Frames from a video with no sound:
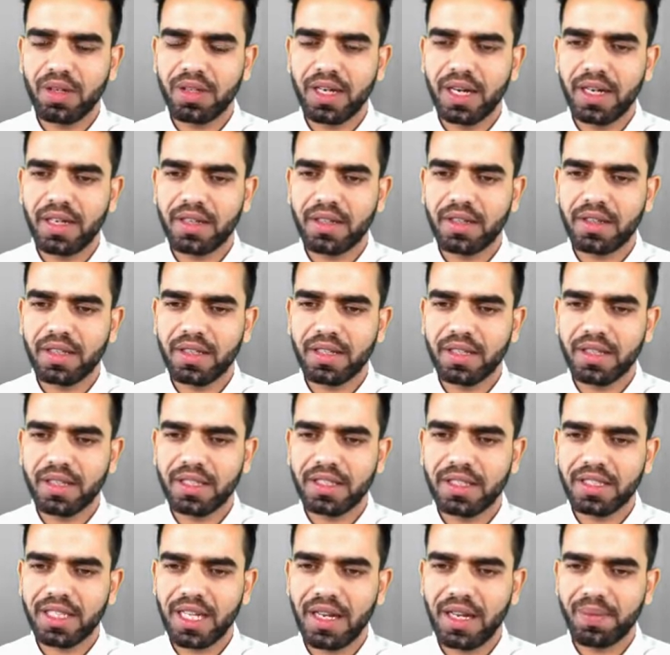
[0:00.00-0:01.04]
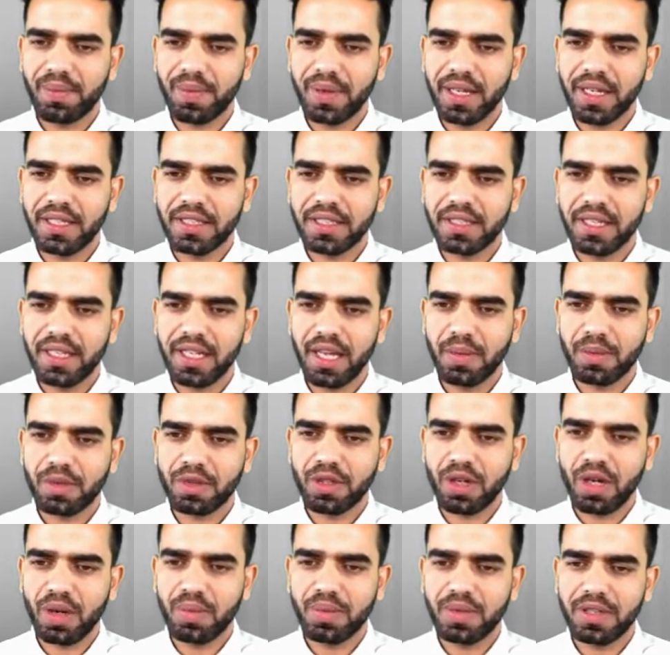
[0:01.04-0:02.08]
that these can be easily
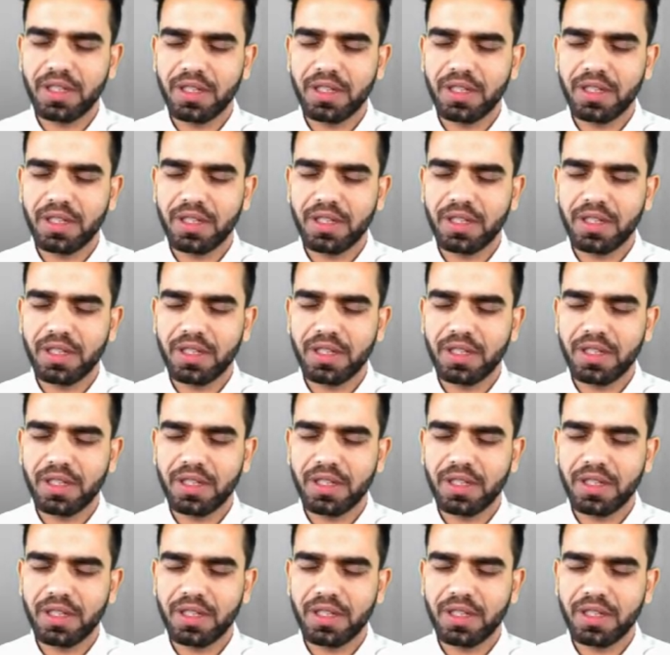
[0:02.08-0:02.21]
absorbed.